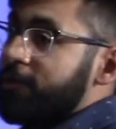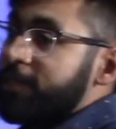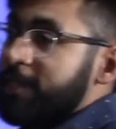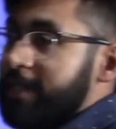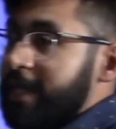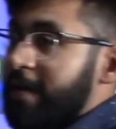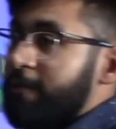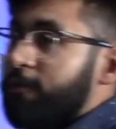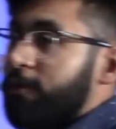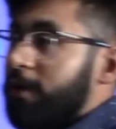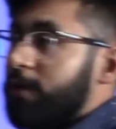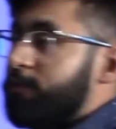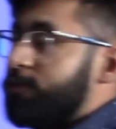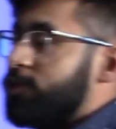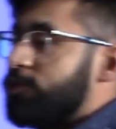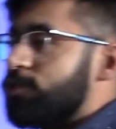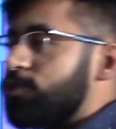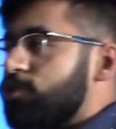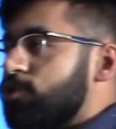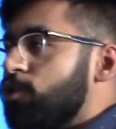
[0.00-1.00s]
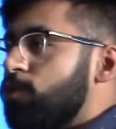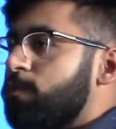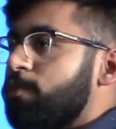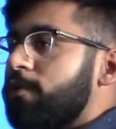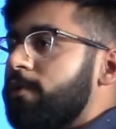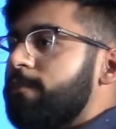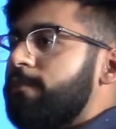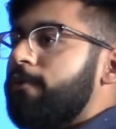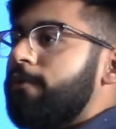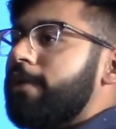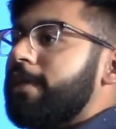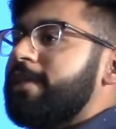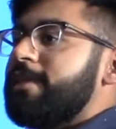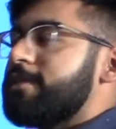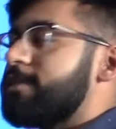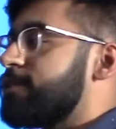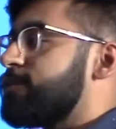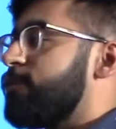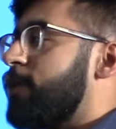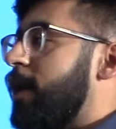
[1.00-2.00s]
a network, which is super important.
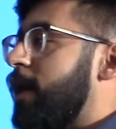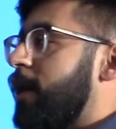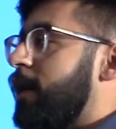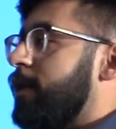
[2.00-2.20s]
This is why I